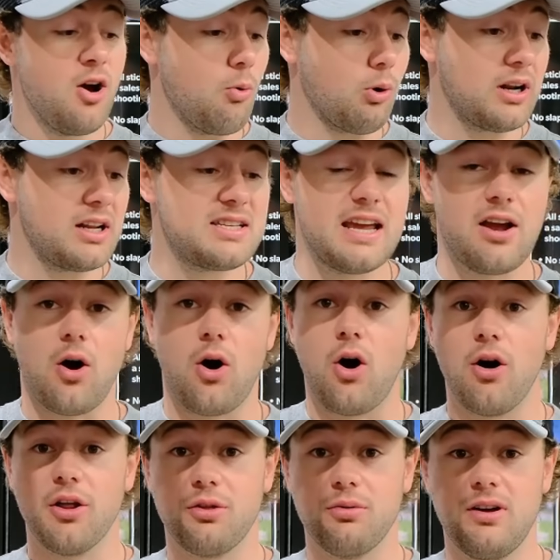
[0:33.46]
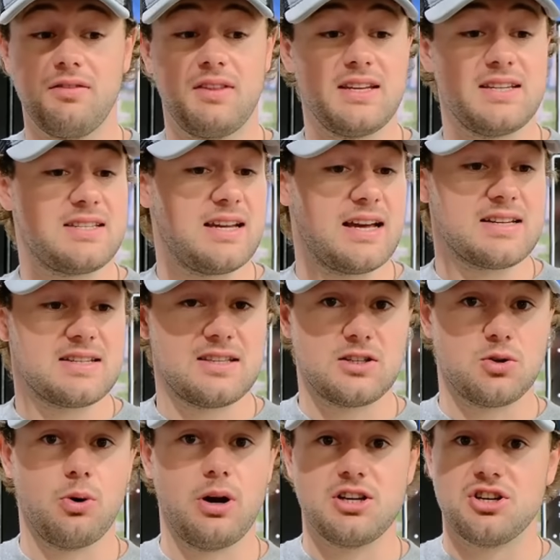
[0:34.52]
We're gonna take all three of these sticks, the
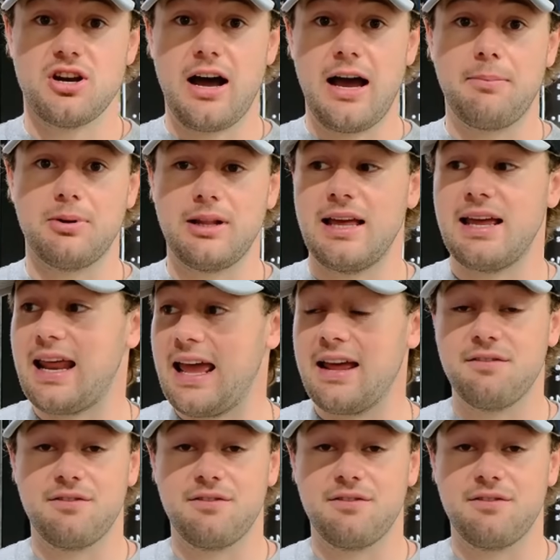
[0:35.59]
Twitch, HyperLite, and